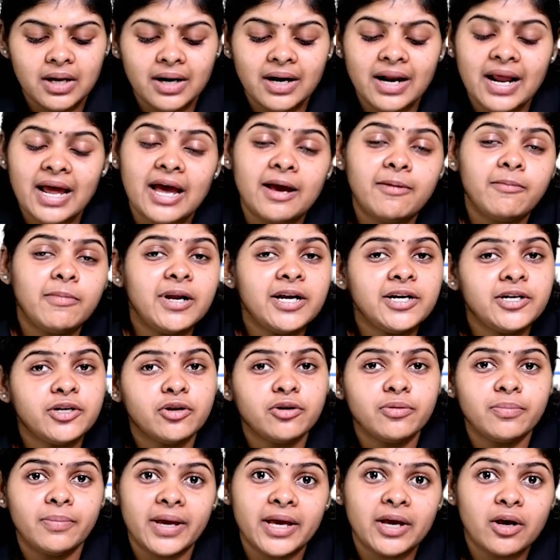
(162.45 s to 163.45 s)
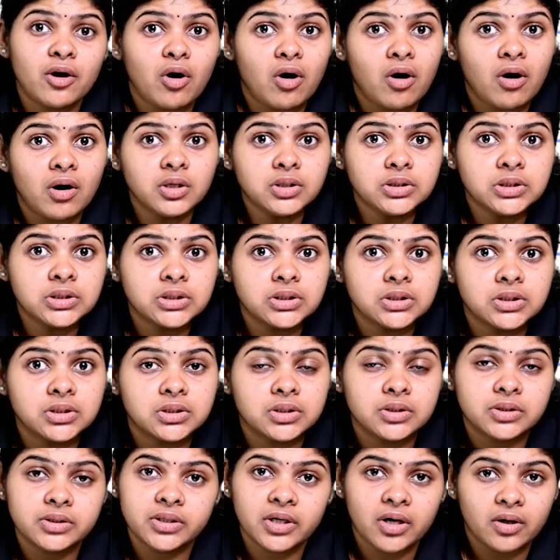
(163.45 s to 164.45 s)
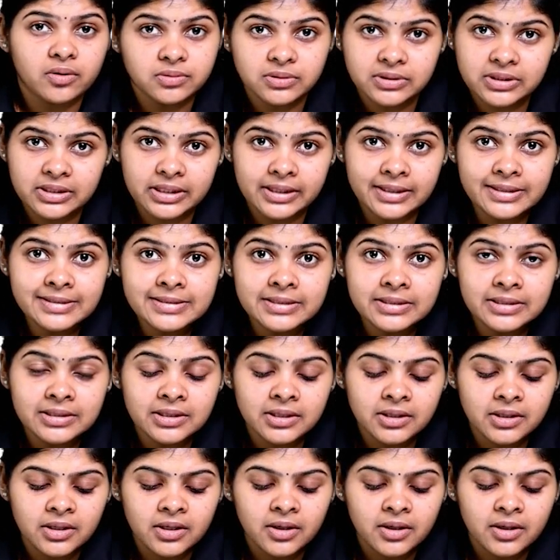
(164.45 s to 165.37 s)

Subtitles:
Ramilton may cause drowsiness,